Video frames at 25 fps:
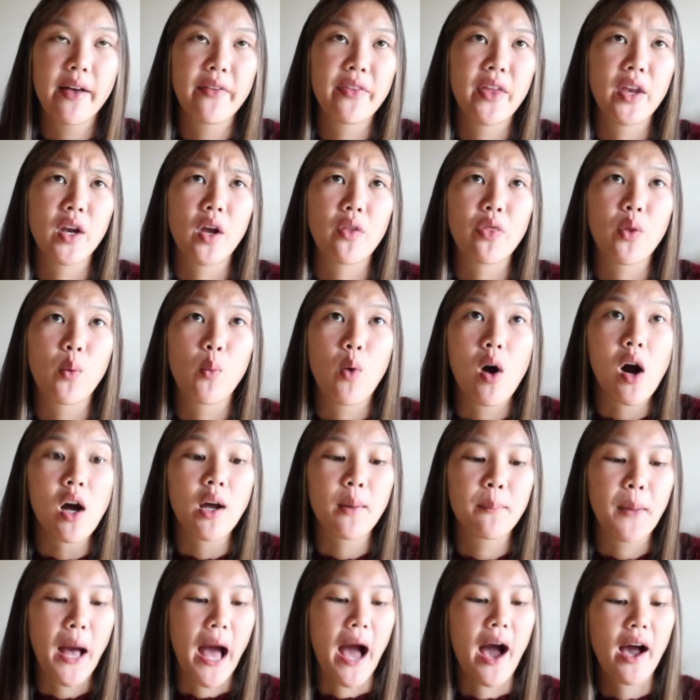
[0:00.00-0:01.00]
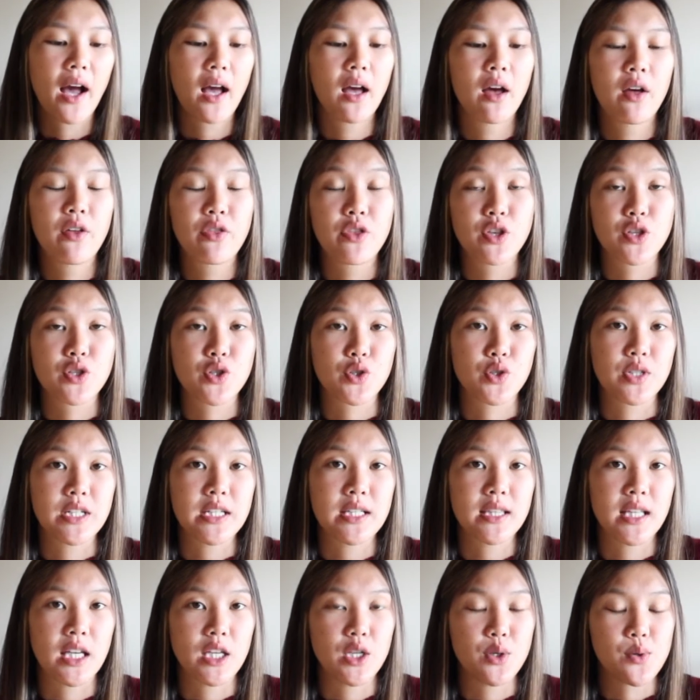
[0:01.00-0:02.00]
then on the walk back, the
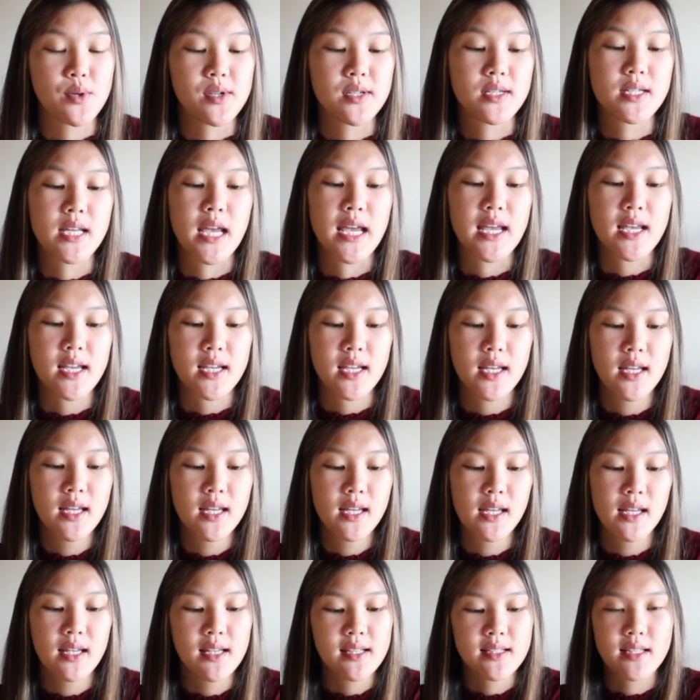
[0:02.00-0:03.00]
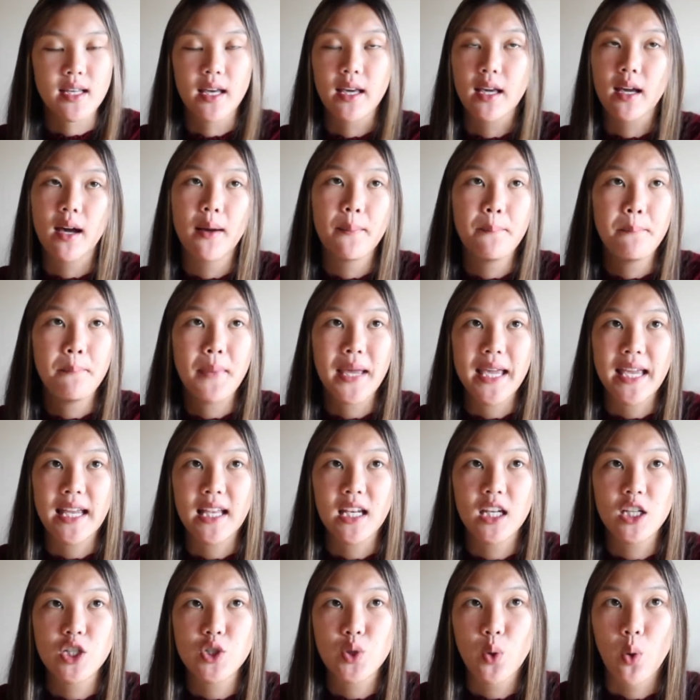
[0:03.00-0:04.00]
street that you can take is like
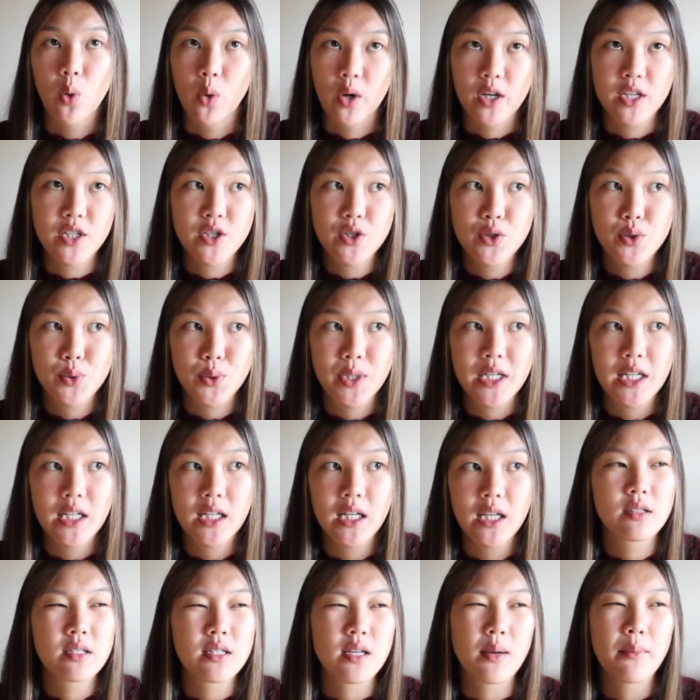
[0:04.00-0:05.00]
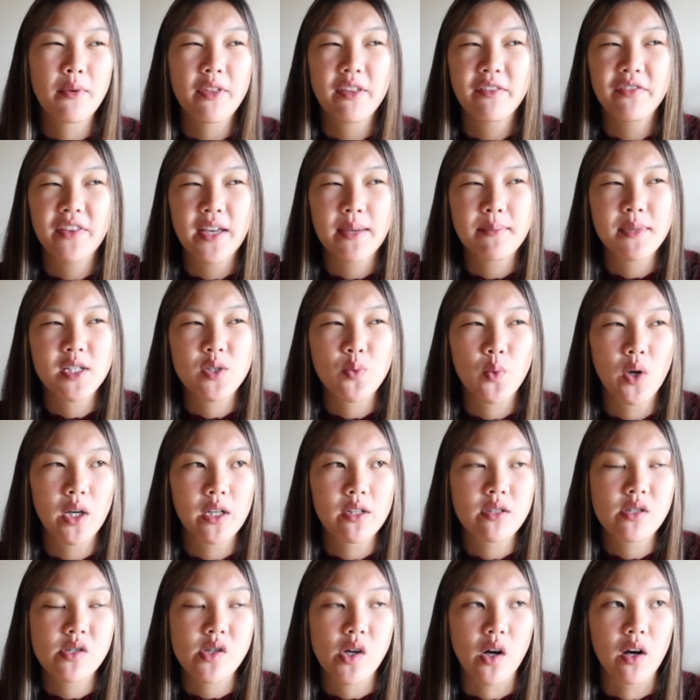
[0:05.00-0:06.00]
main tourist street. Some of the famous
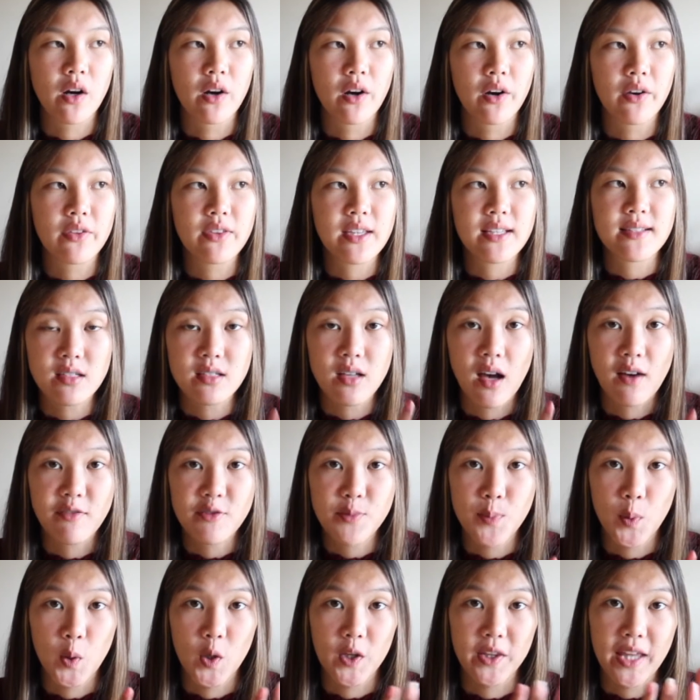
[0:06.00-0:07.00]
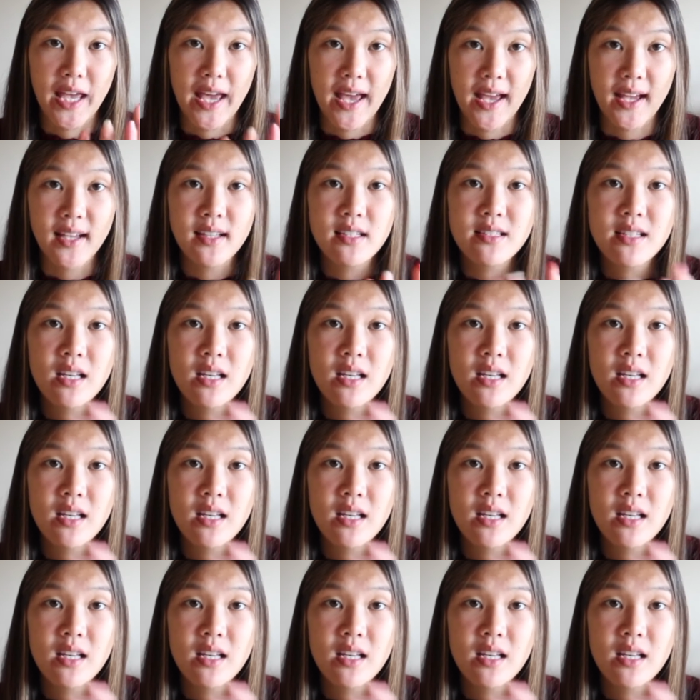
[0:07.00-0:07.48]
ones are these soft boiled eggs,